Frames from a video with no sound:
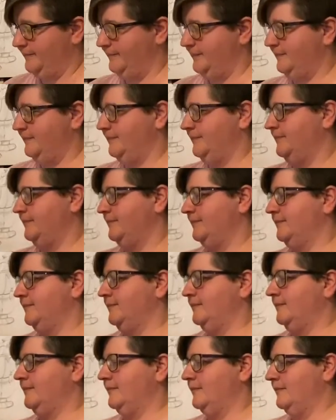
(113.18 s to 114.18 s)

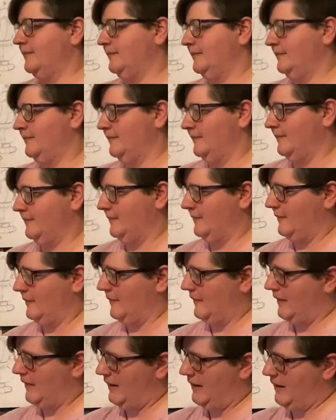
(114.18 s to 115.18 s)

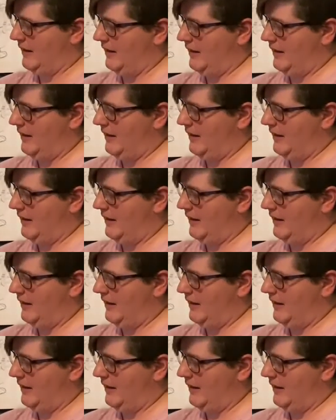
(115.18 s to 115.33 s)
Nobody speaks.